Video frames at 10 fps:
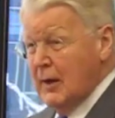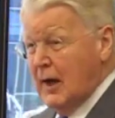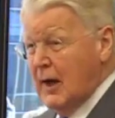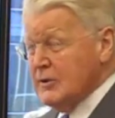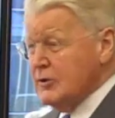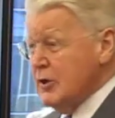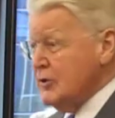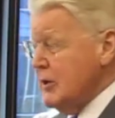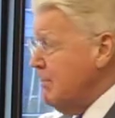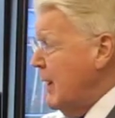has
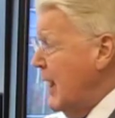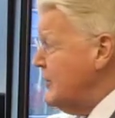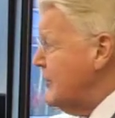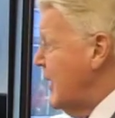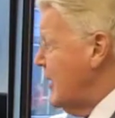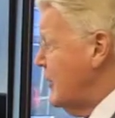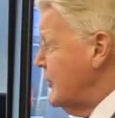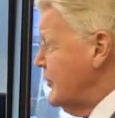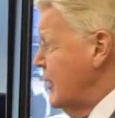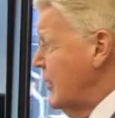such a bad
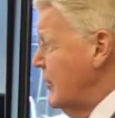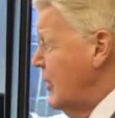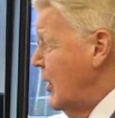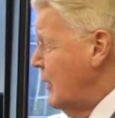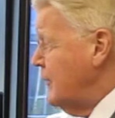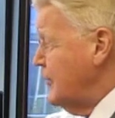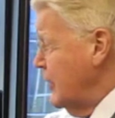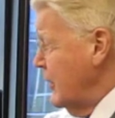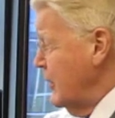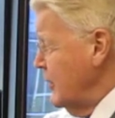record of
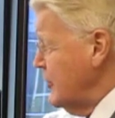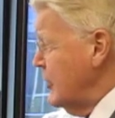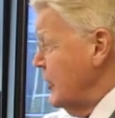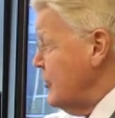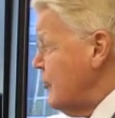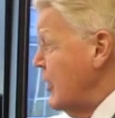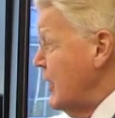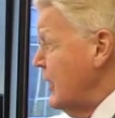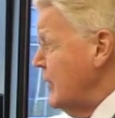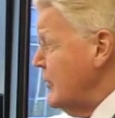
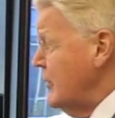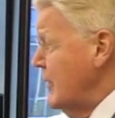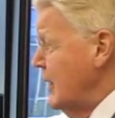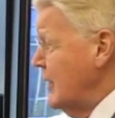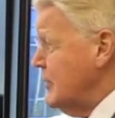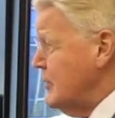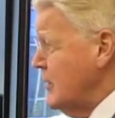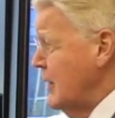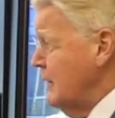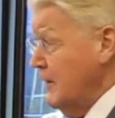destroying its
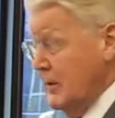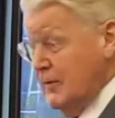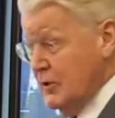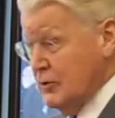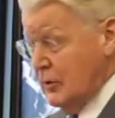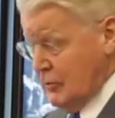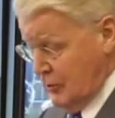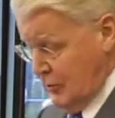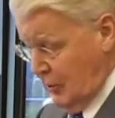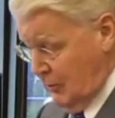fish stocks
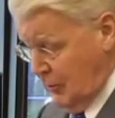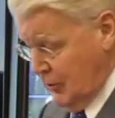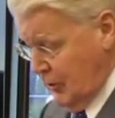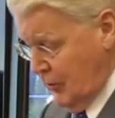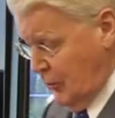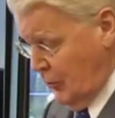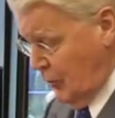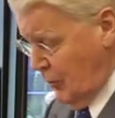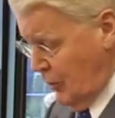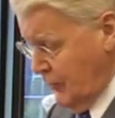almost in the
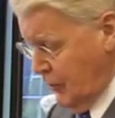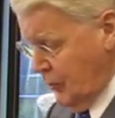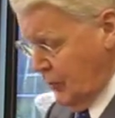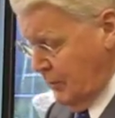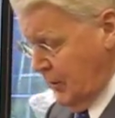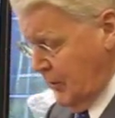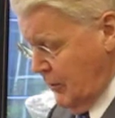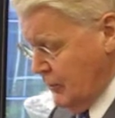whole of the European